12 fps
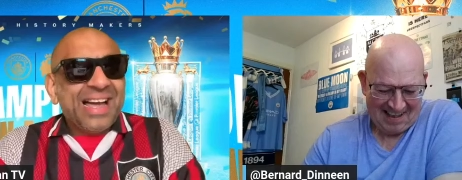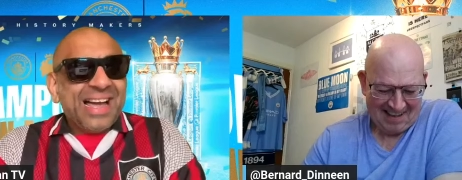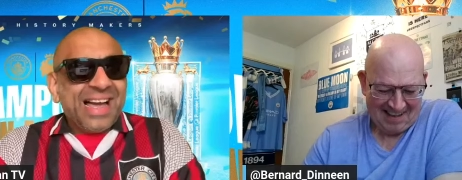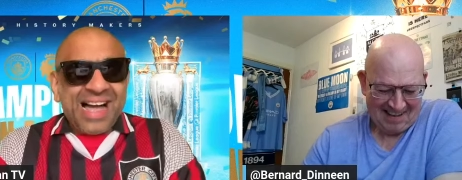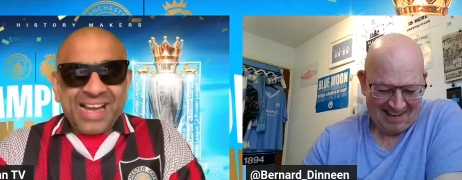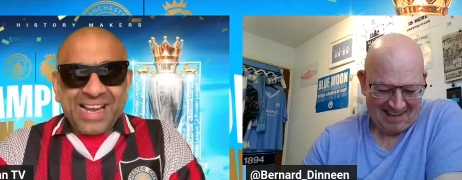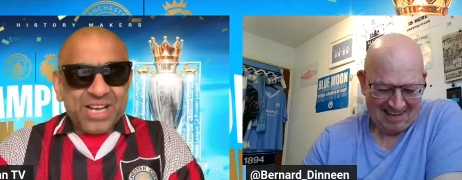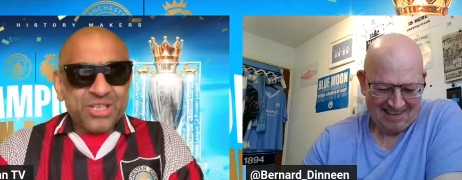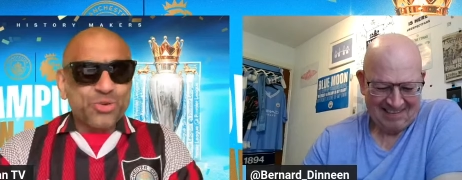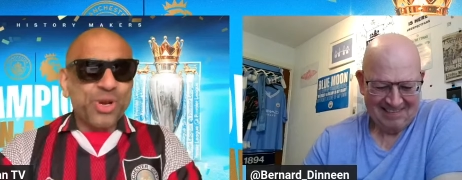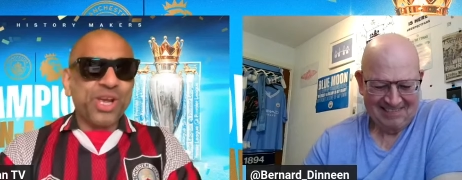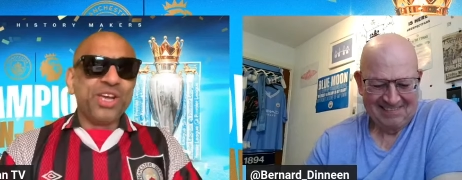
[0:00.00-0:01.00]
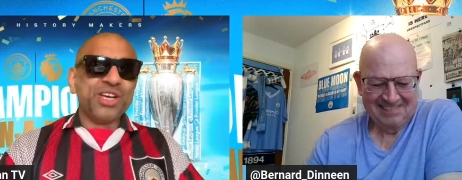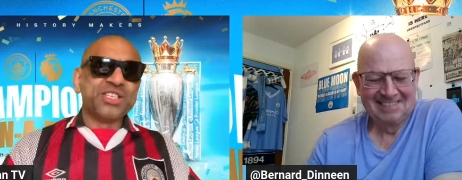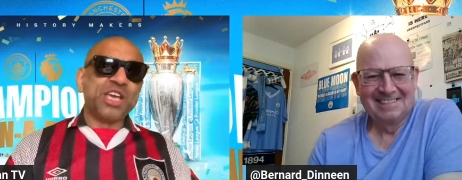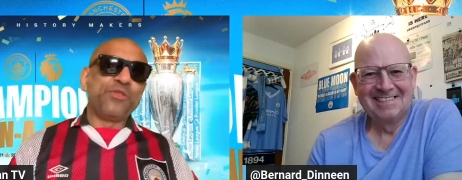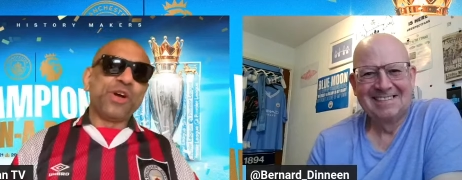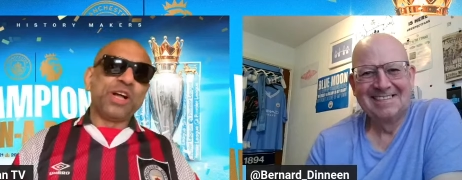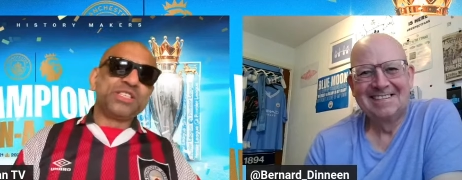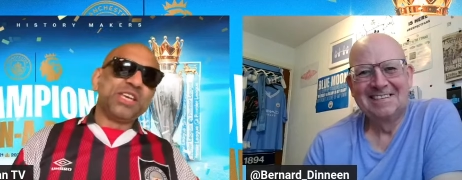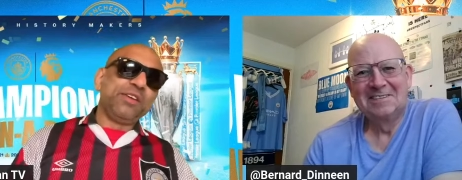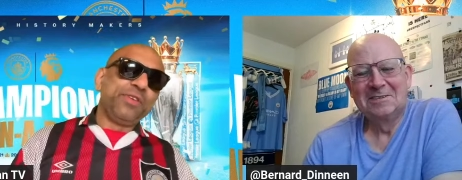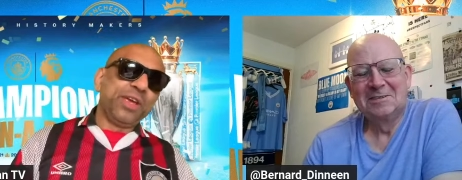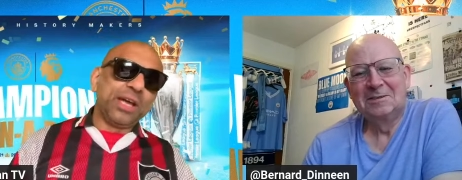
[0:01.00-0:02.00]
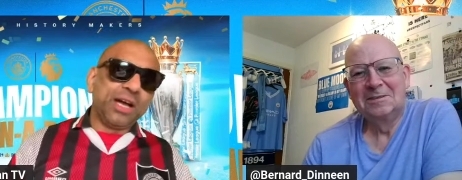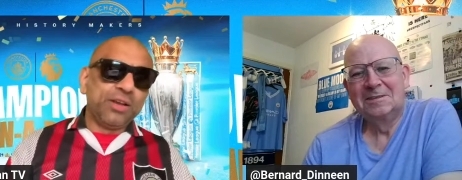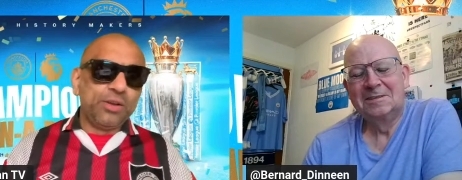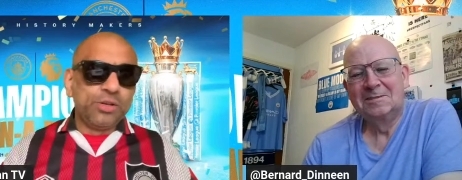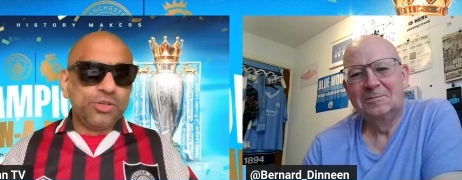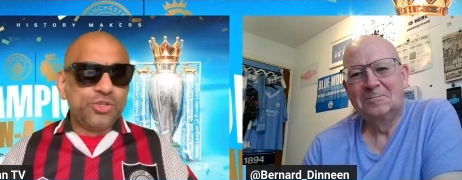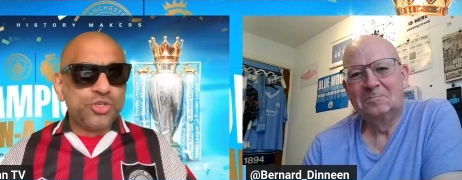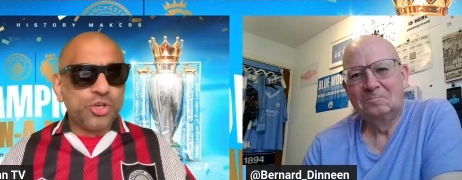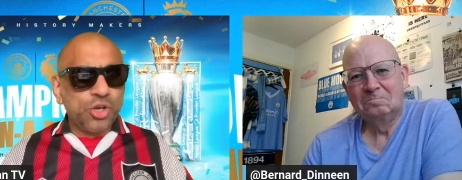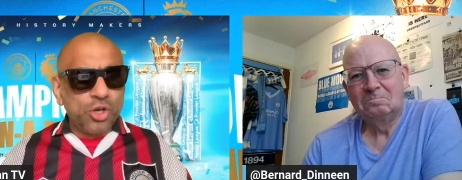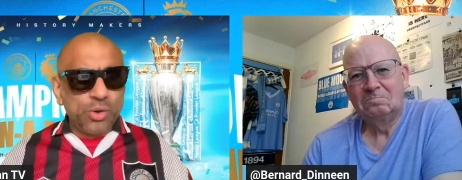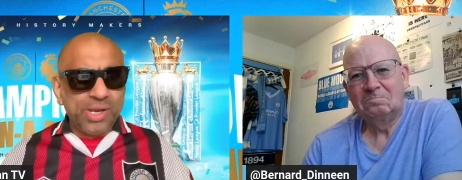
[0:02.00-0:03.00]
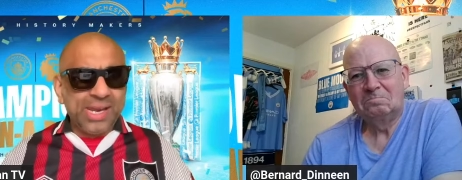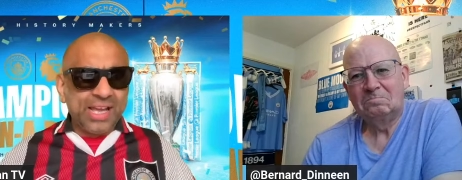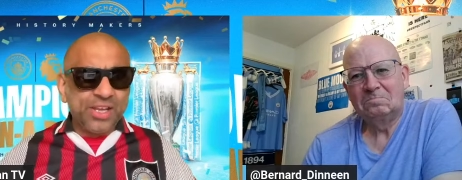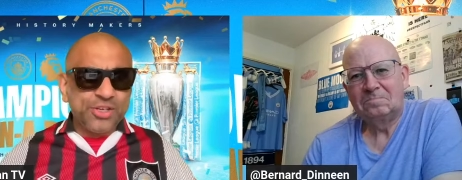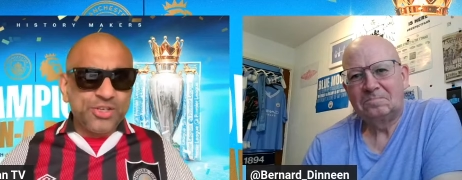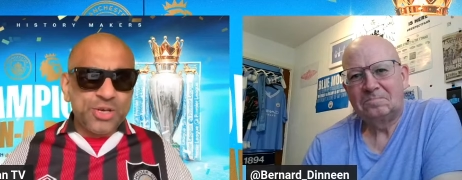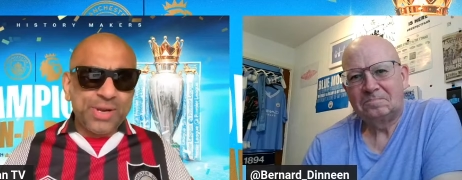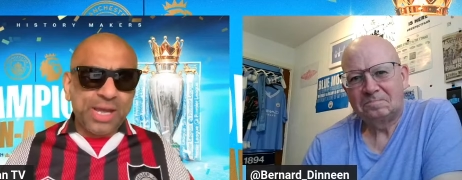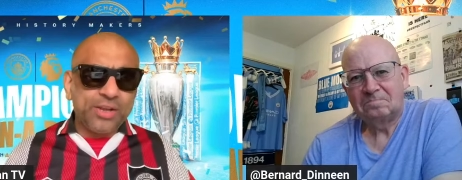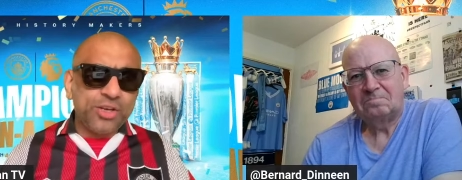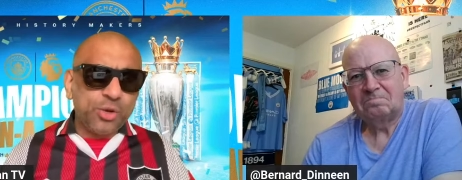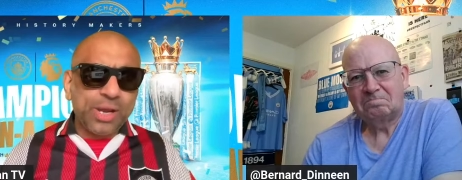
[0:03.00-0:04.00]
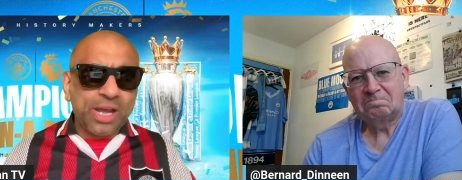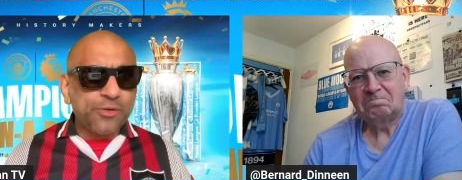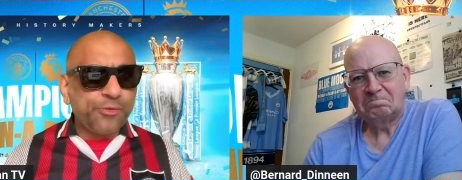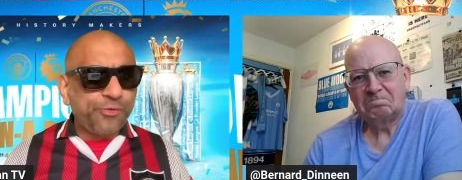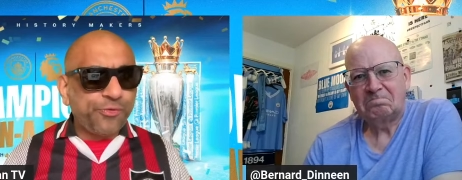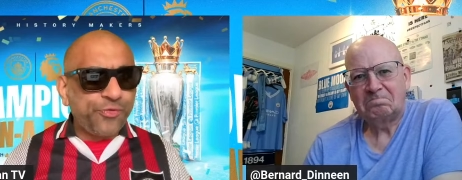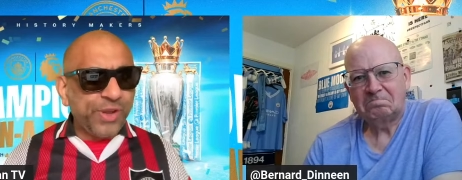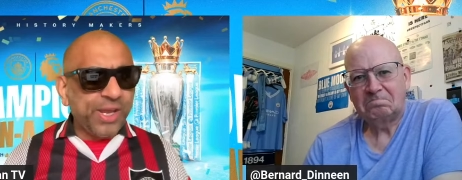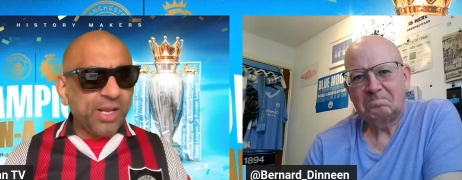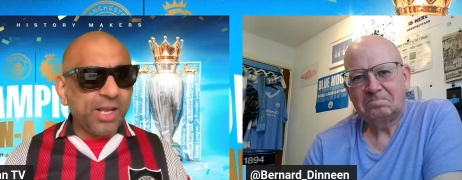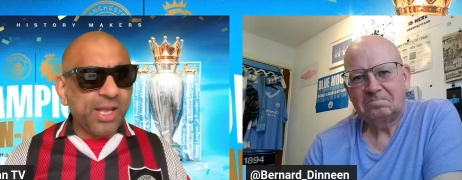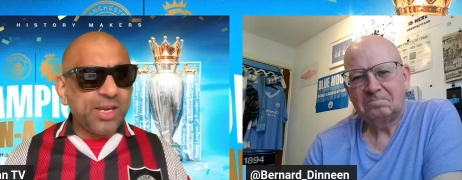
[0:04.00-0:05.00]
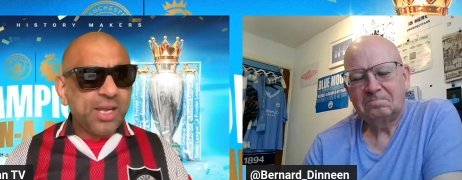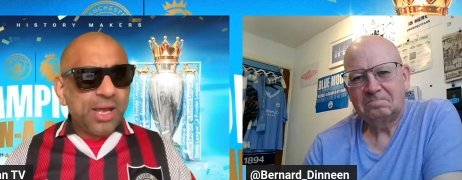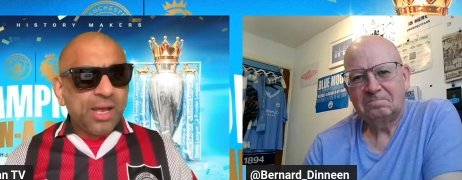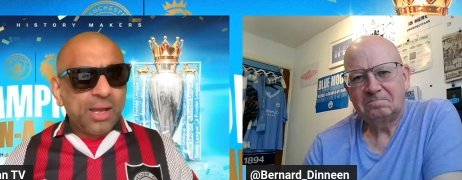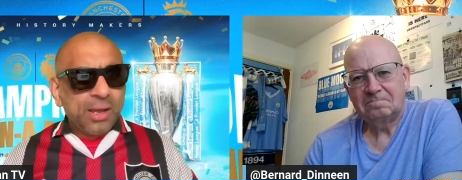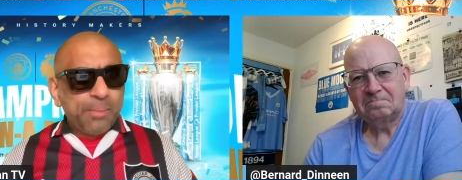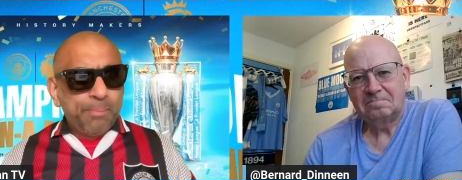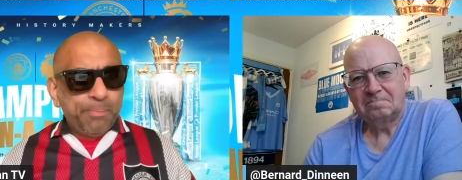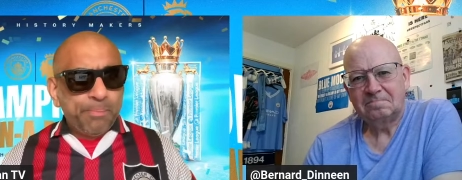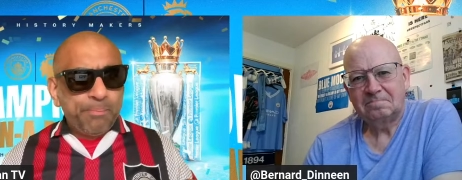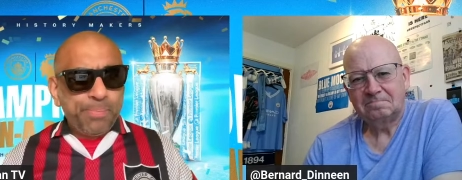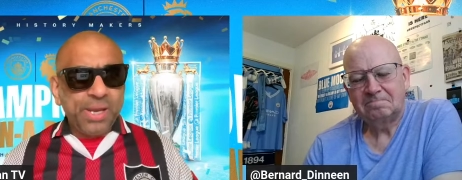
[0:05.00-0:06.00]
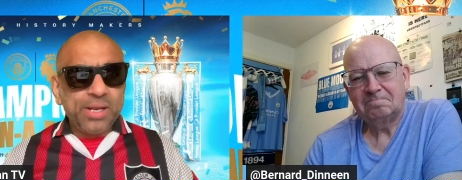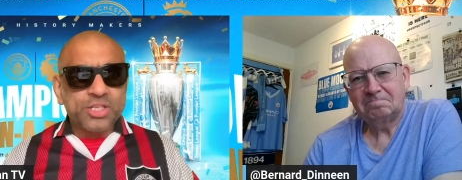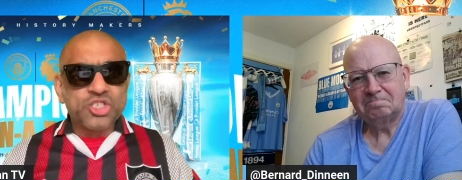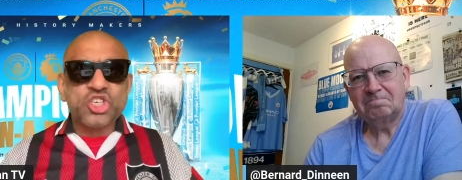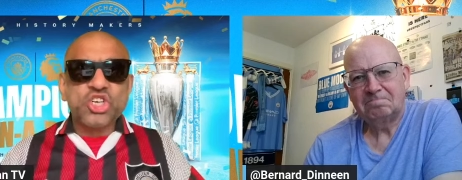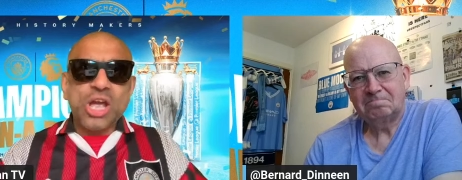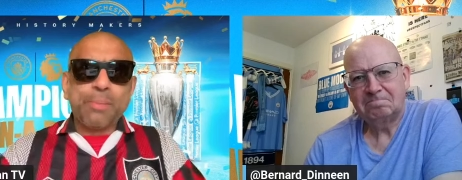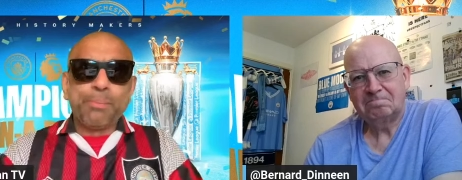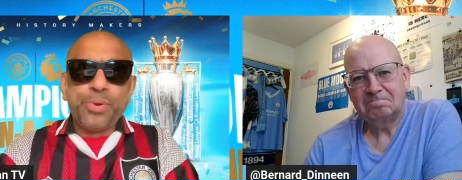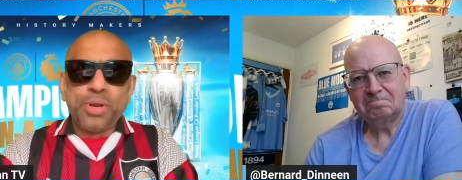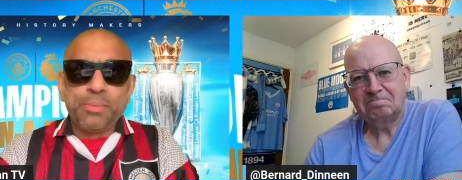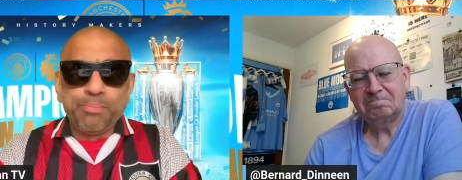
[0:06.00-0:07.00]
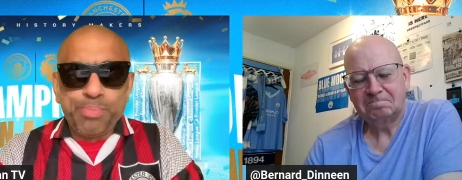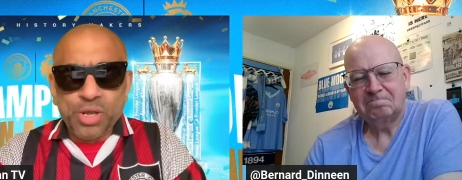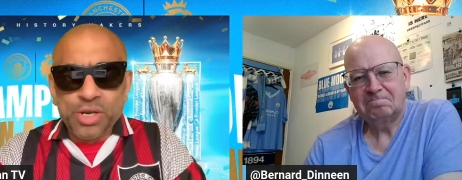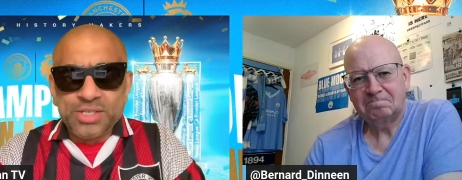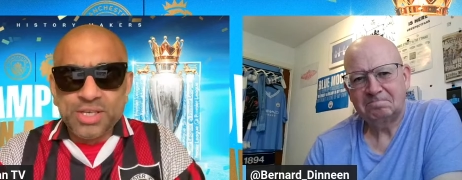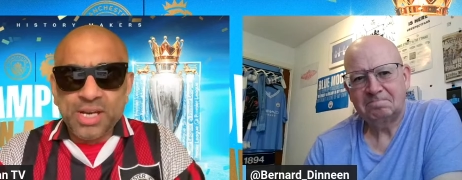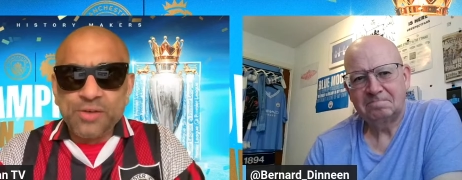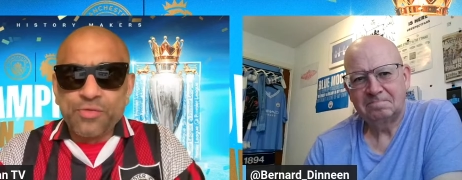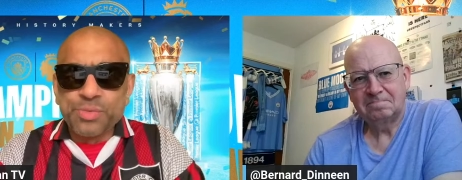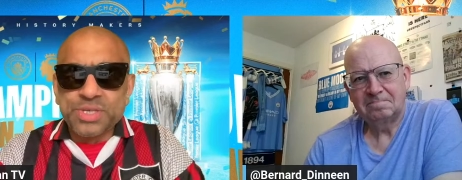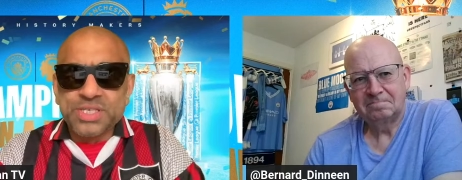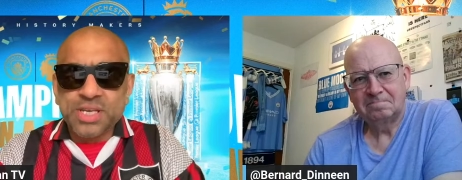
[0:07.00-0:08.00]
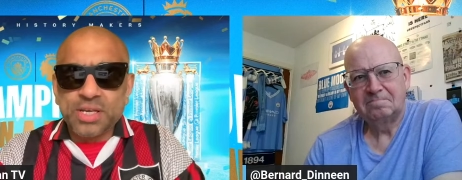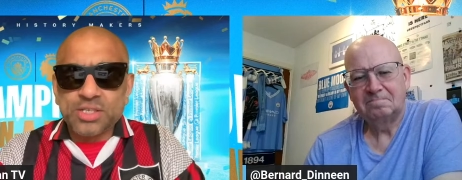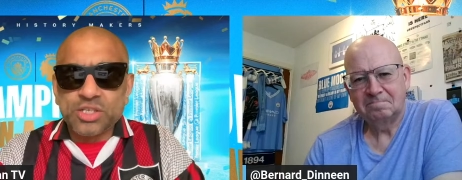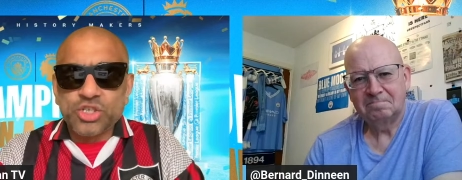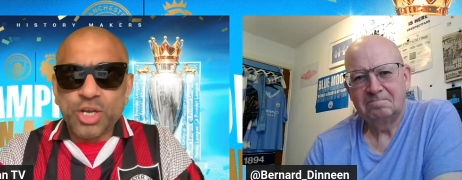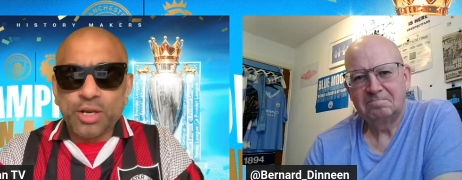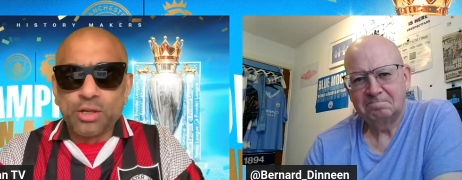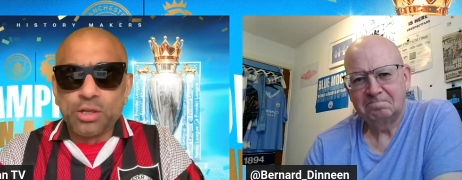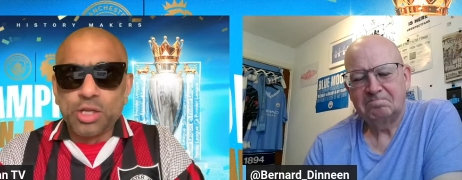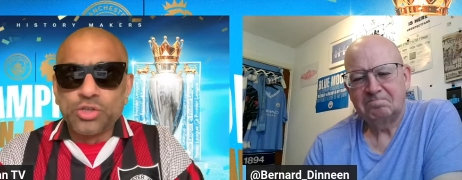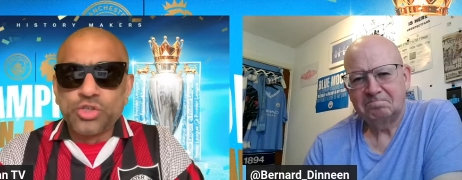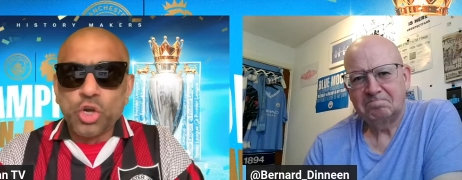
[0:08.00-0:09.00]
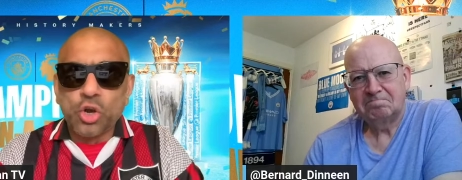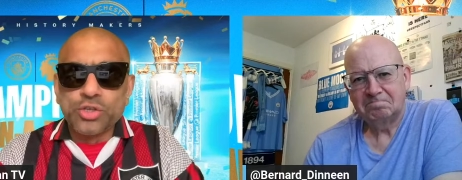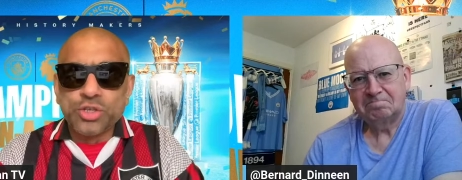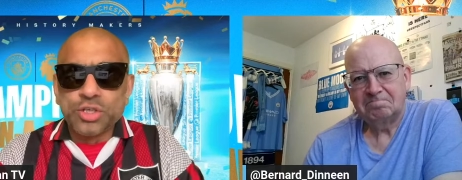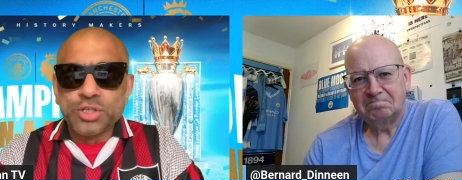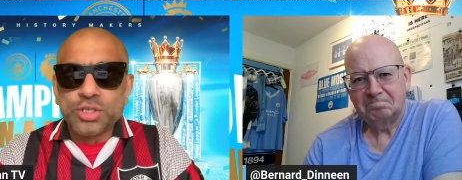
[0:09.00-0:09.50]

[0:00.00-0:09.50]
Speaker 1: Hi guys, Ray here, City Fan TV. How you doing? How you feeling? Being a champion. Bernard from the Citizen Channel joins us.